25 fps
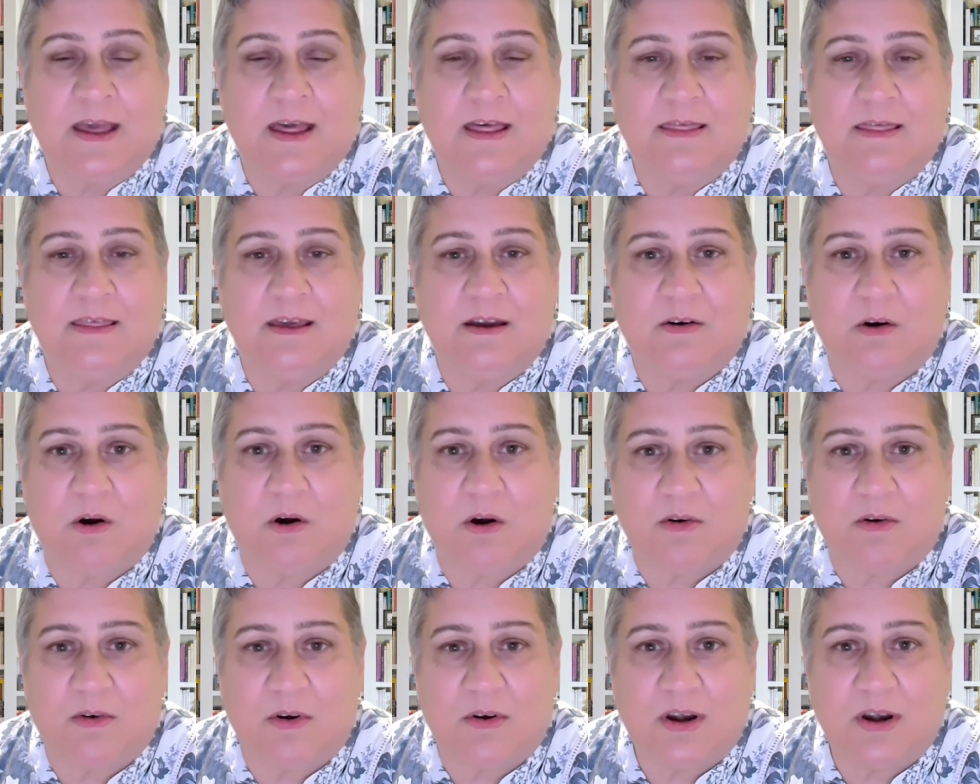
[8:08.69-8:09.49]
There
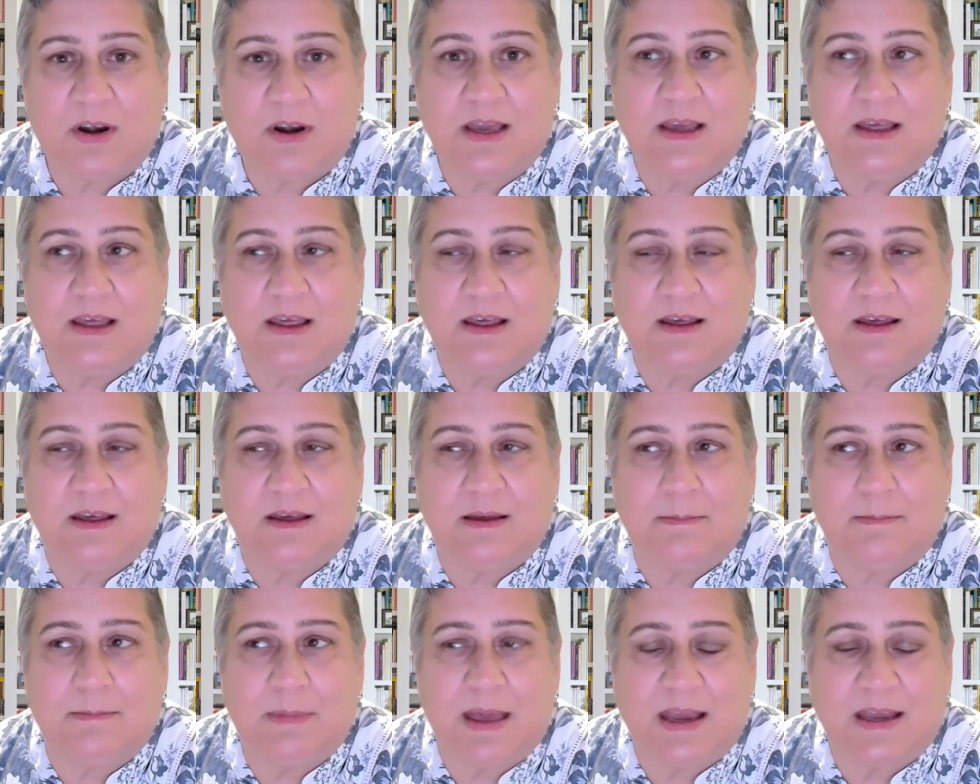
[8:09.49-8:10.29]
are already
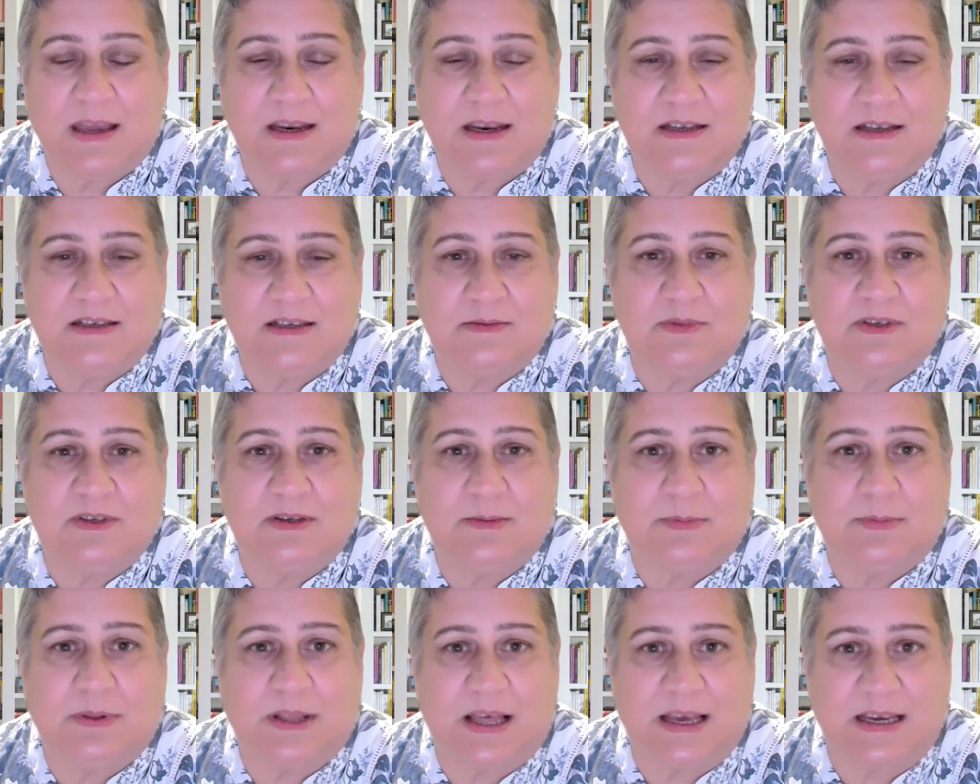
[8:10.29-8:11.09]
mechanisms
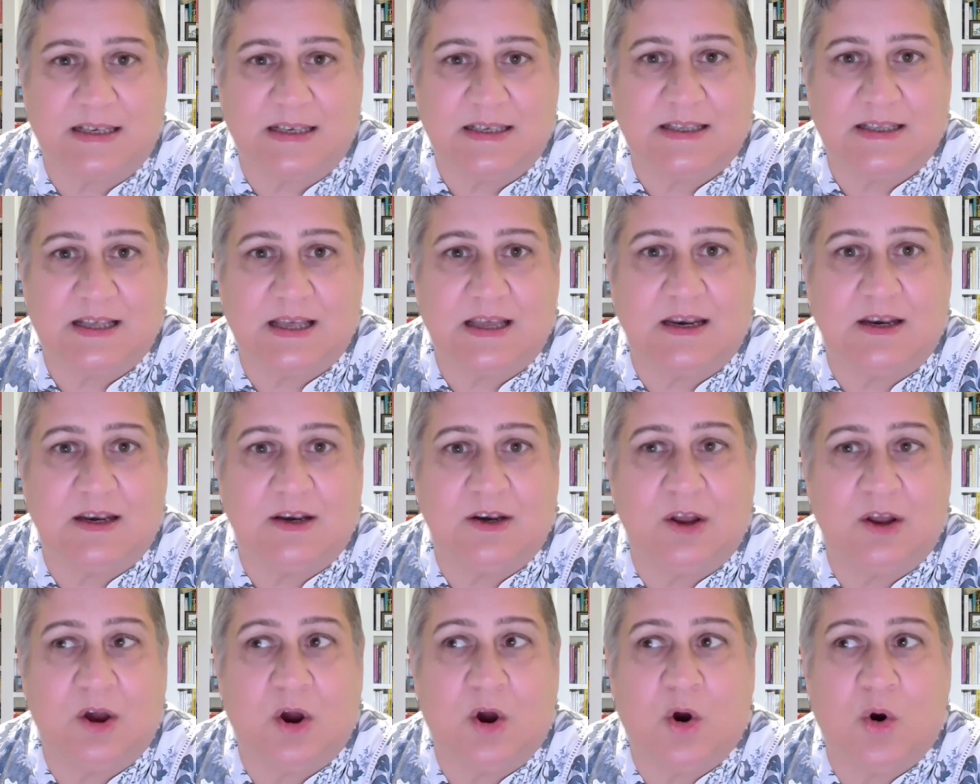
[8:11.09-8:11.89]
in place that
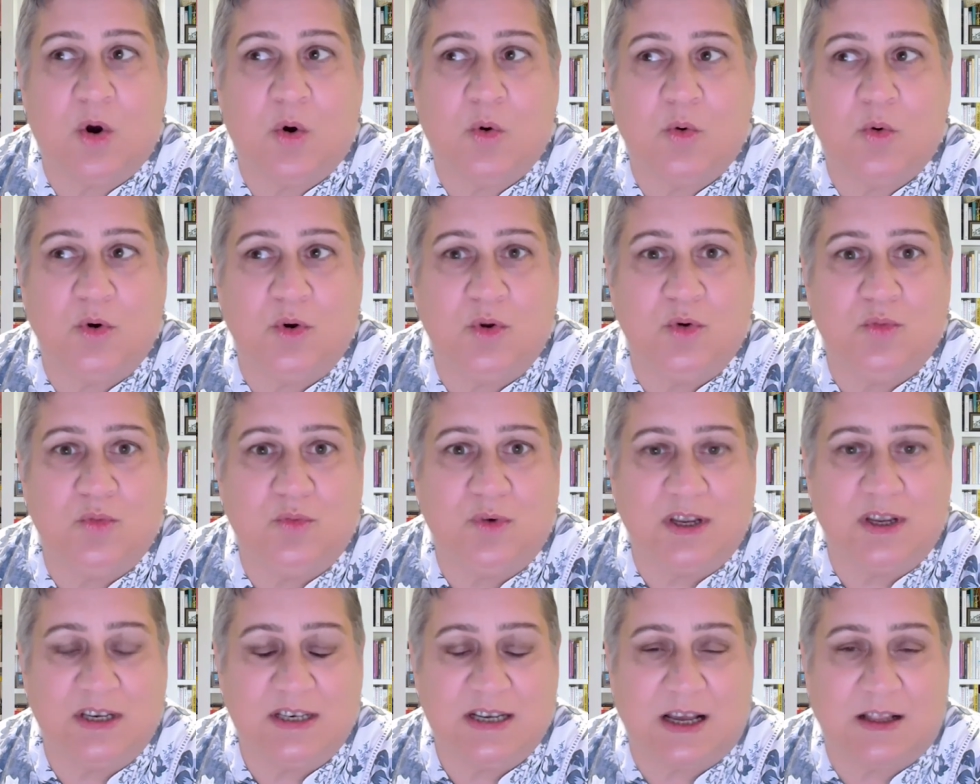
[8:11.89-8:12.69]
no new
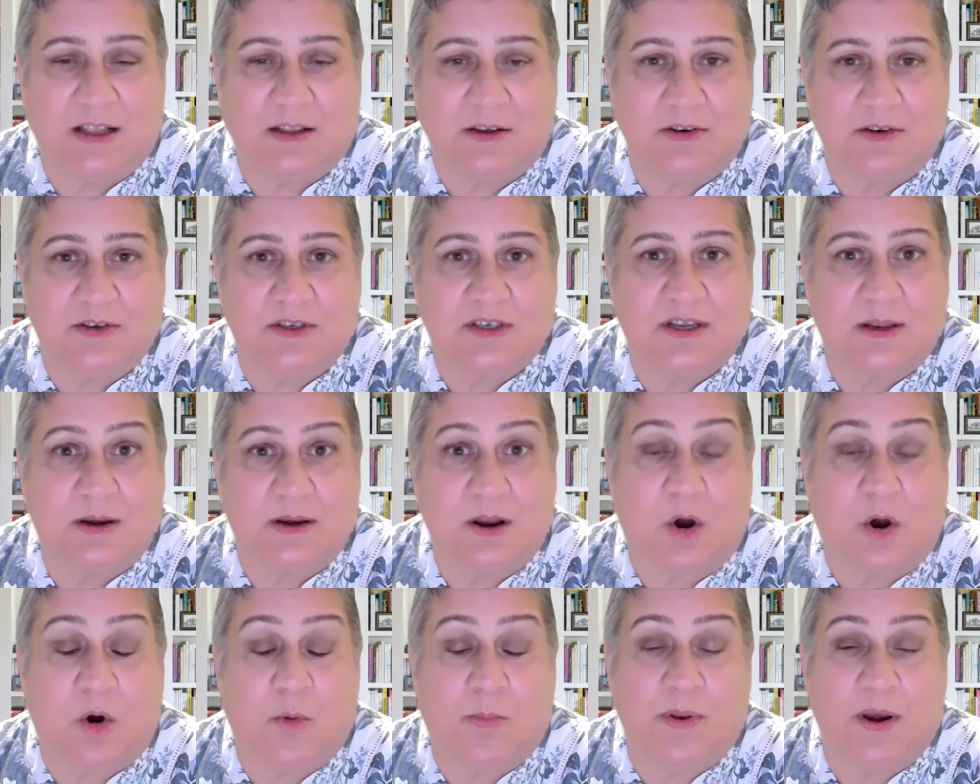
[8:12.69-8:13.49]
retailers can
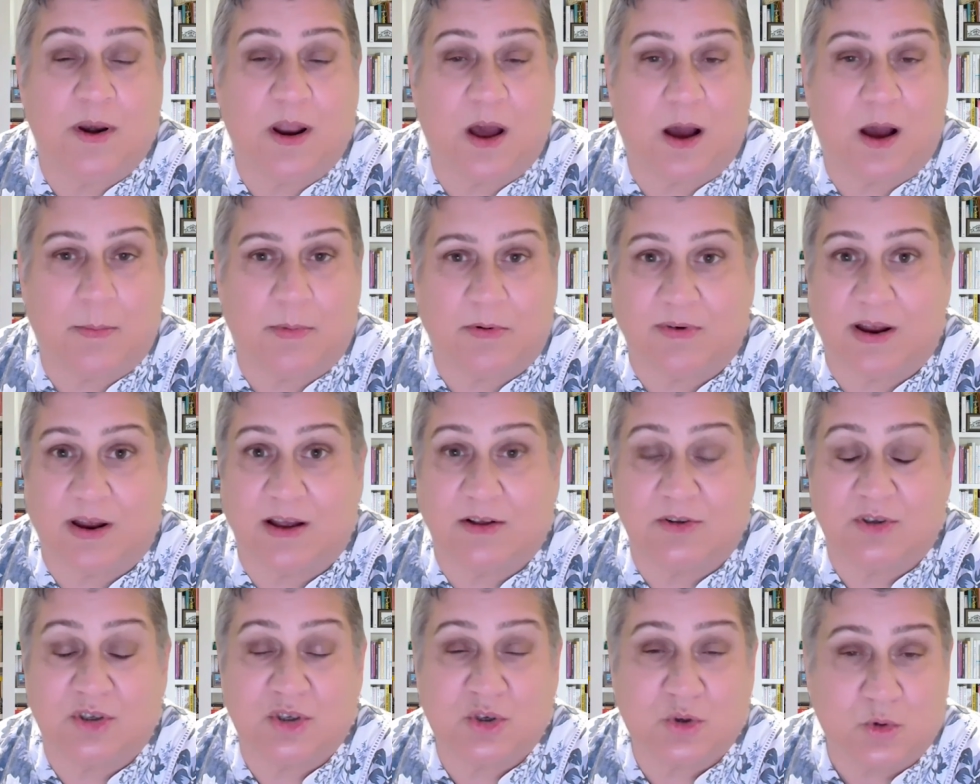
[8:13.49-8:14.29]
open up
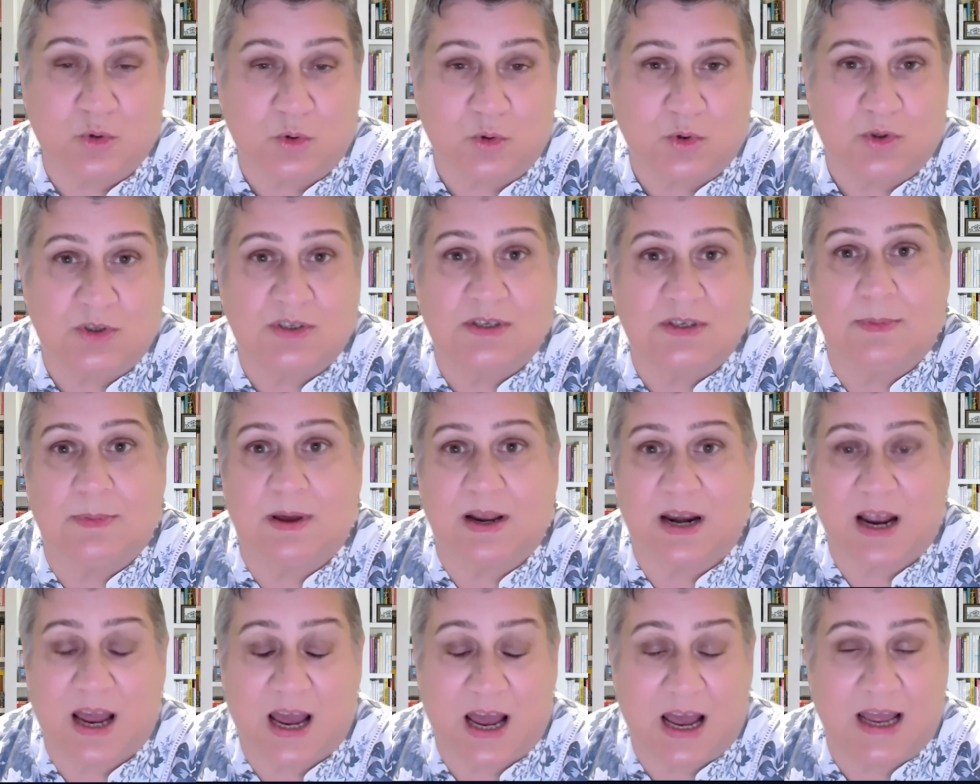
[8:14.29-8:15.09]
around schools and
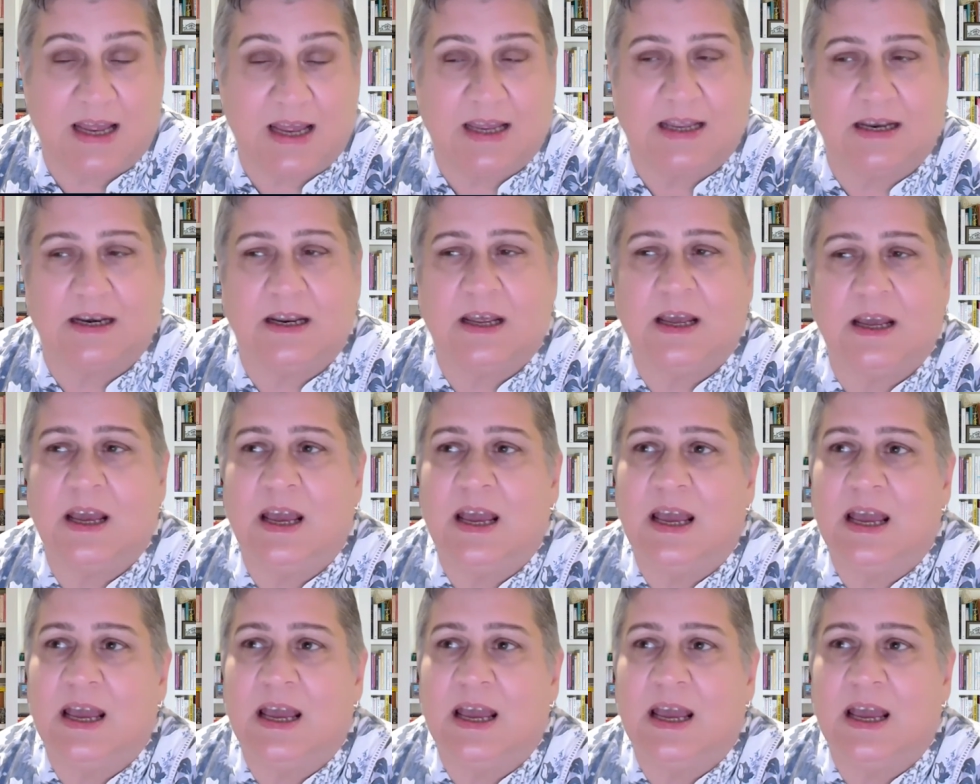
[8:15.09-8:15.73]
marae. And